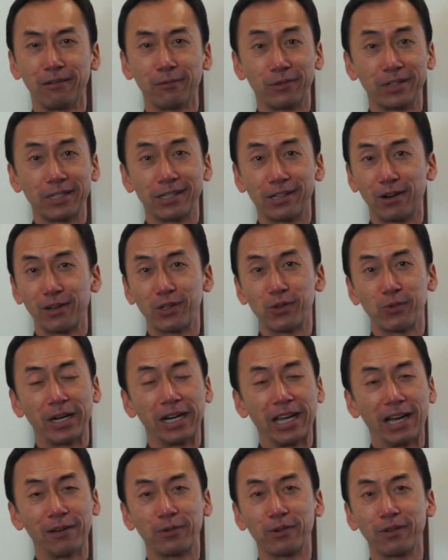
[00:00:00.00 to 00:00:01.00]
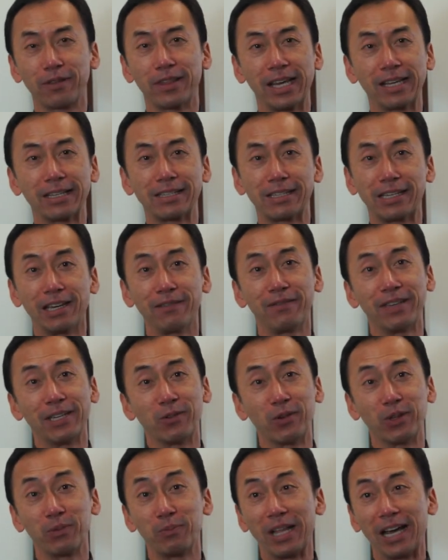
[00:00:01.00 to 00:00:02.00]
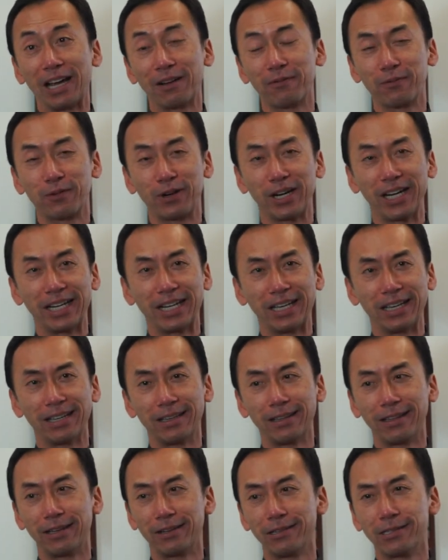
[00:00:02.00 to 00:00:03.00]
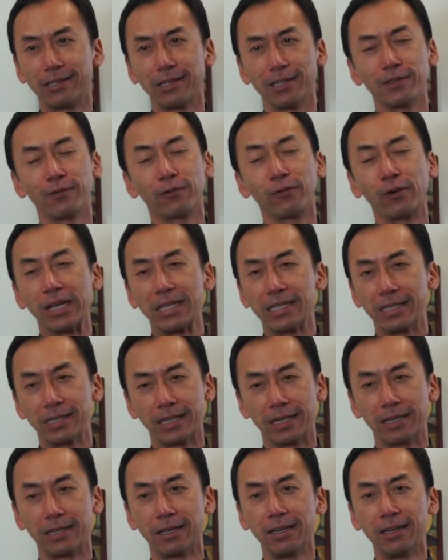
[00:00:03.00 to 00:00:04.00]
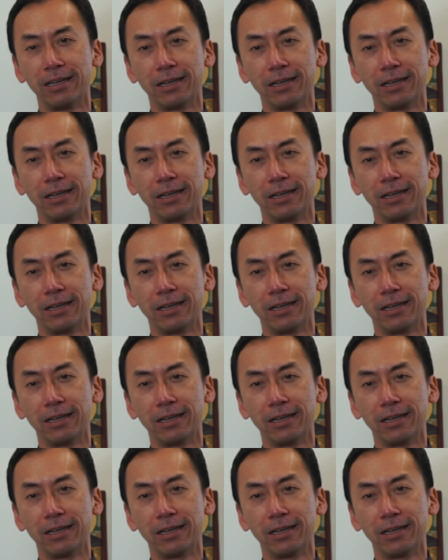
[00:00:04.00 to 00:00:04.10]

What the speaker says: It starts right after Thanksgiving with Black Friday. There's this frenzy